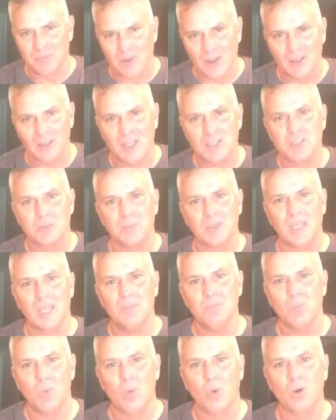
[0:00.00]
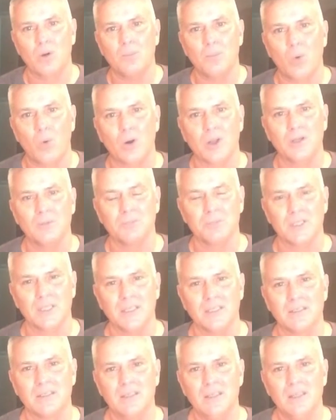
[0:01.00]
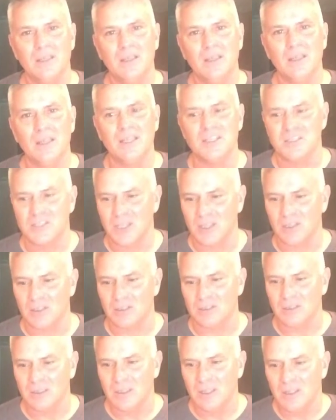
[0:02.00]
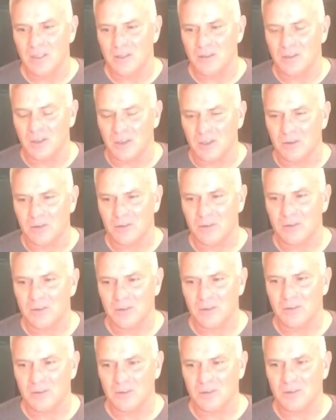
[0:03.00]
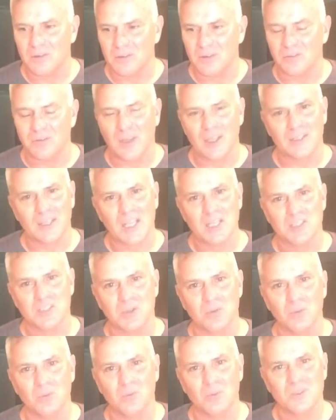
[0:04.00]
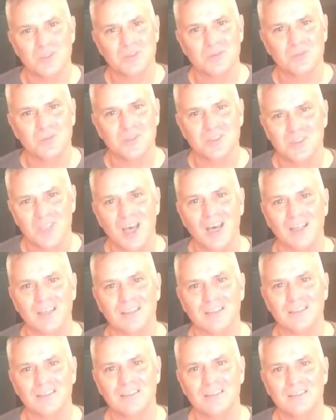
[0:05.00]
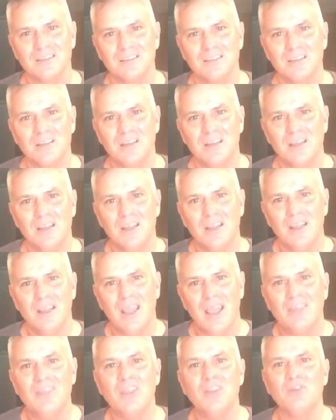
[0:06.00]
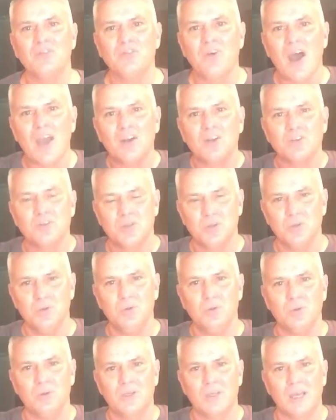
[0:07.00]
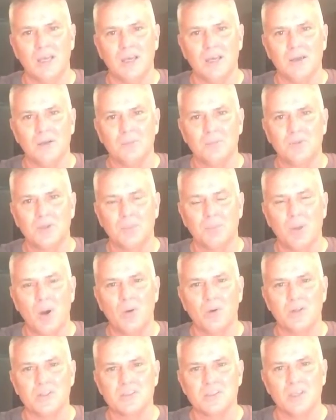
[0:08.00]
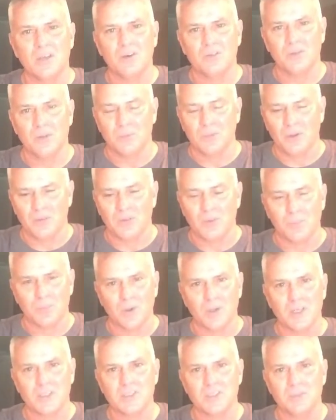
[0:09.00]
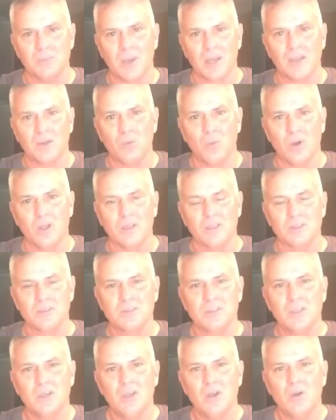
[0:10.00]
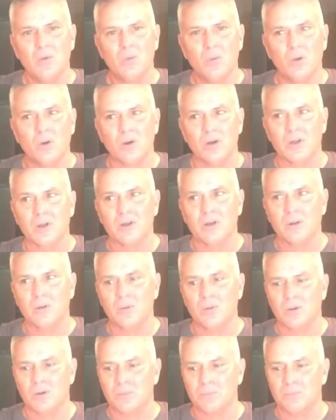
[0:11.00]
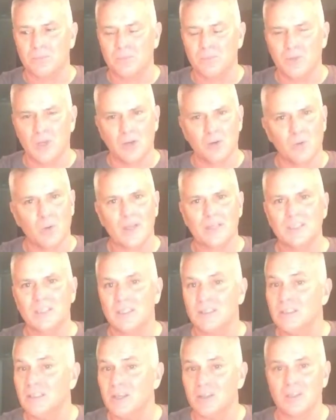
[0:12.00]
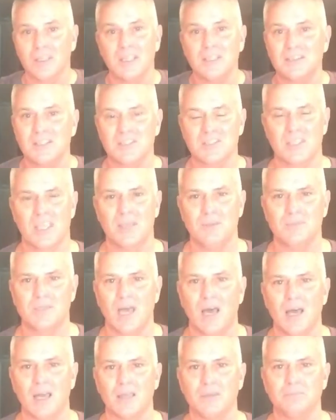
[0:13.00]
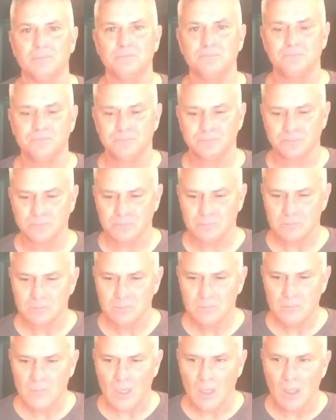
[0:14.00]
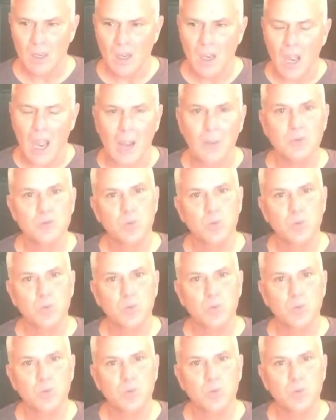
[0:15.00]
foundation became more and more complete until the foundation was done. And then the final two components of the bridge to my wellness were erected nearly at the same time. I